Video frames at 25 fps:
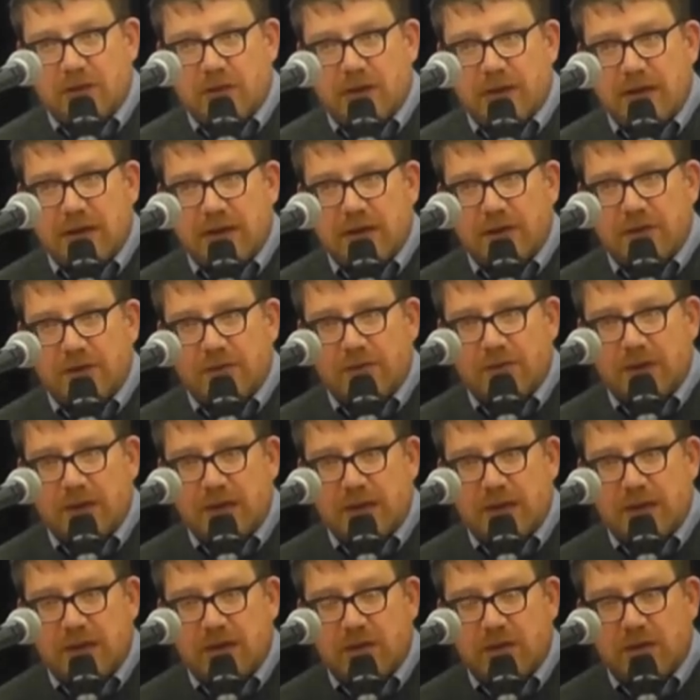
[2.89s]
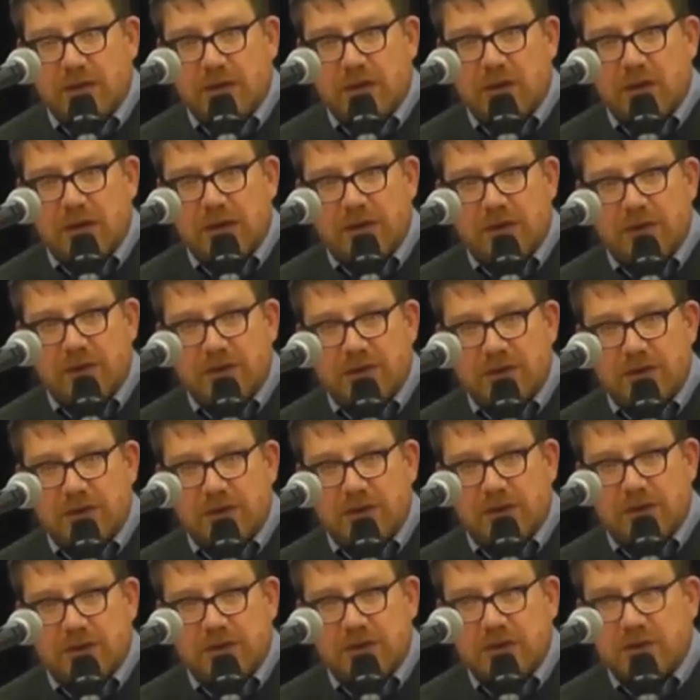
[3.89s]
Greater London Radio in the early
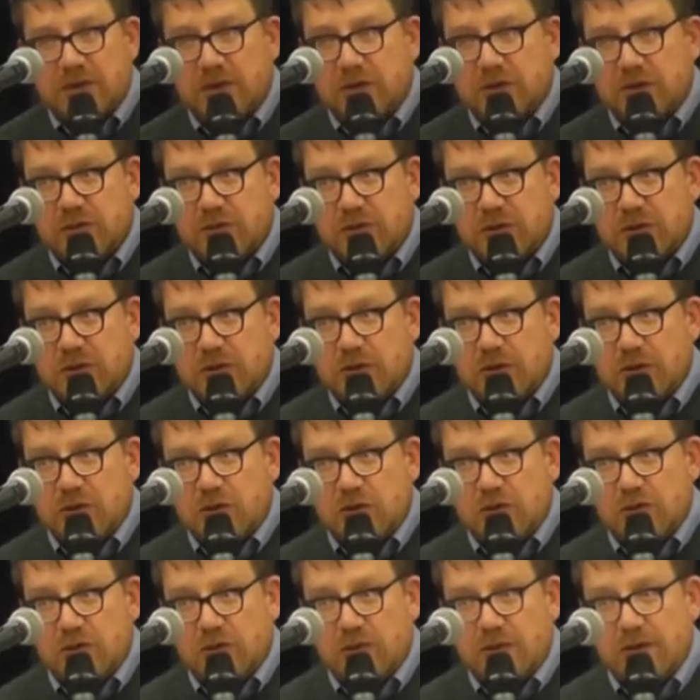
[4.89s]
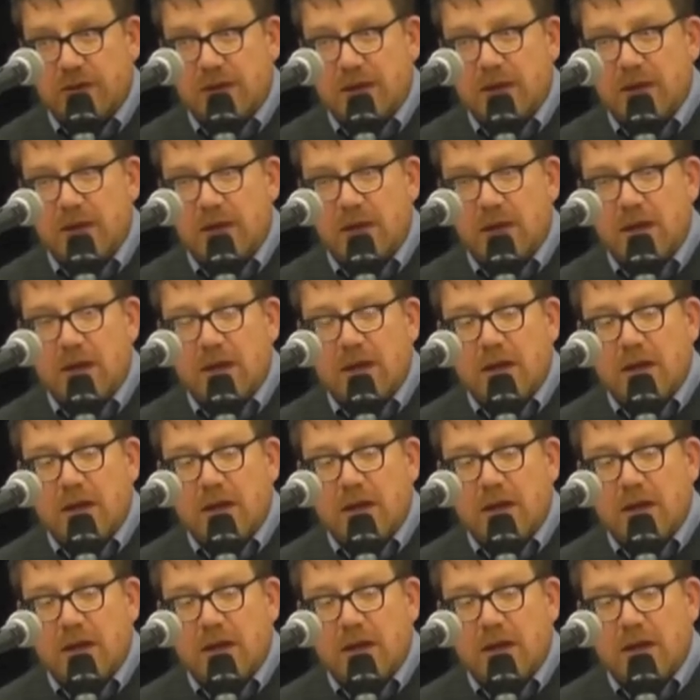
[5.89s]
1990s as a researcher on their